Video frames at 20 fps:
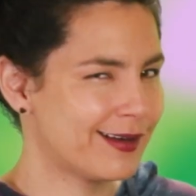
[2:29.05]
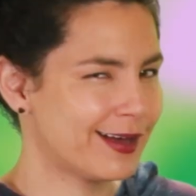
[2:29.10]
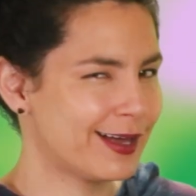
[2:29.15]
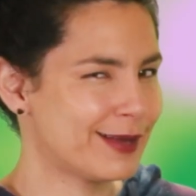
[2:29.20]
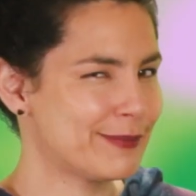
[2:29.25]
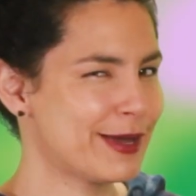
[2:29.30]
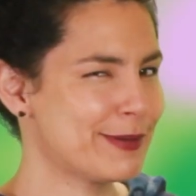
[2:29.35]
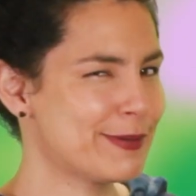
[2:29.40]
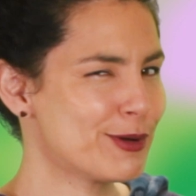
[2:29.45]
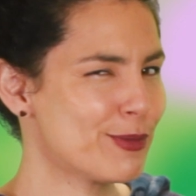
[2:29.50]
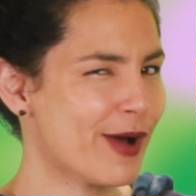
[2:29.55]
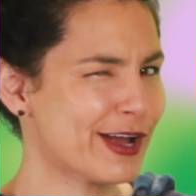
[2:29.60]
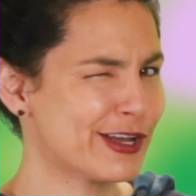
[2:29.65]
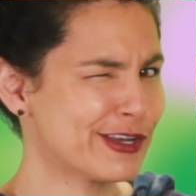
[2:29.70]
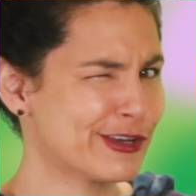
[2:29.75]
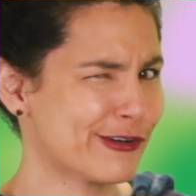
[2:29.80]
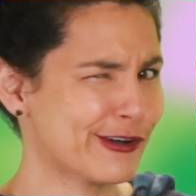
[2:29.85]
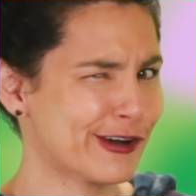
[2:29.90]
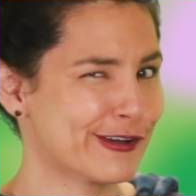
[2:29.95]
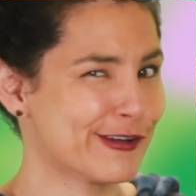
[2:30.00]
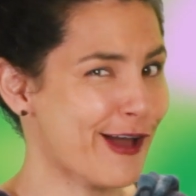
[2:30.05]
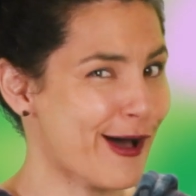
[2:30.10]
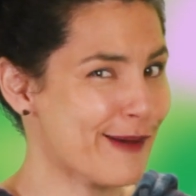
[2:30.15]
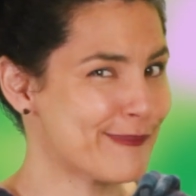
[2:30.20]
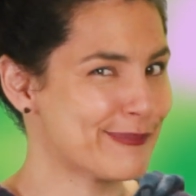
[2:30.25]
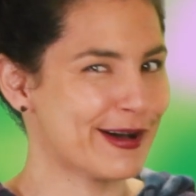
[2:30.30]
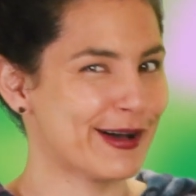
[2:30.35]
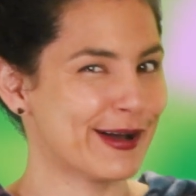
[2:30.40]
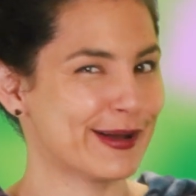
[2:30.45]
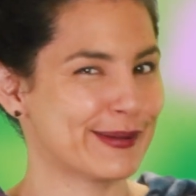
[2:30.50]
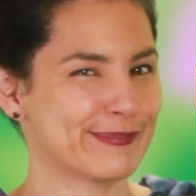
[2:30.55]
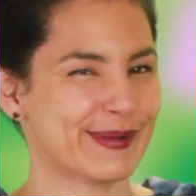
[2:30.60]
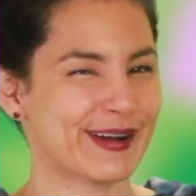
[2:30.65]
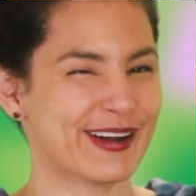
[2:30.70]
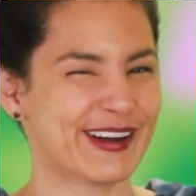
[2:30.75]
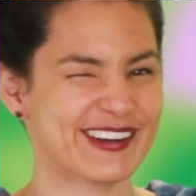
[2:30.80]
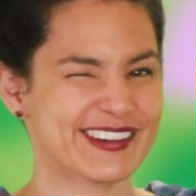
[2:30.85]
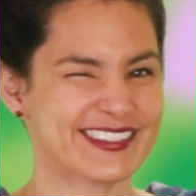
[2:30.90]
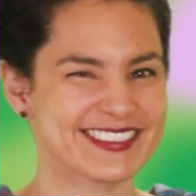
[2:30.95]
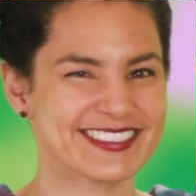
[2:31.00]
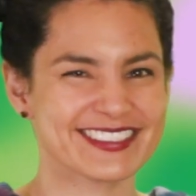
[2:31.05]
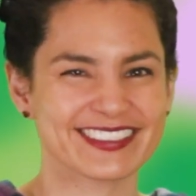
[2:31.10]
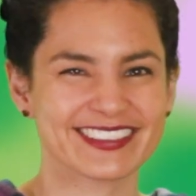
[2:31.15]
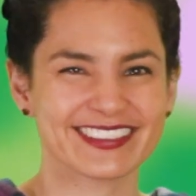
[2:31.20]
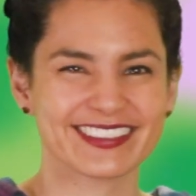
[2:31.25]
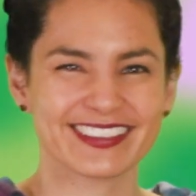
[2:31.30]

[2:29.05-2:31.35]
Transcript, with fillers: and maybe why you're not behind bars.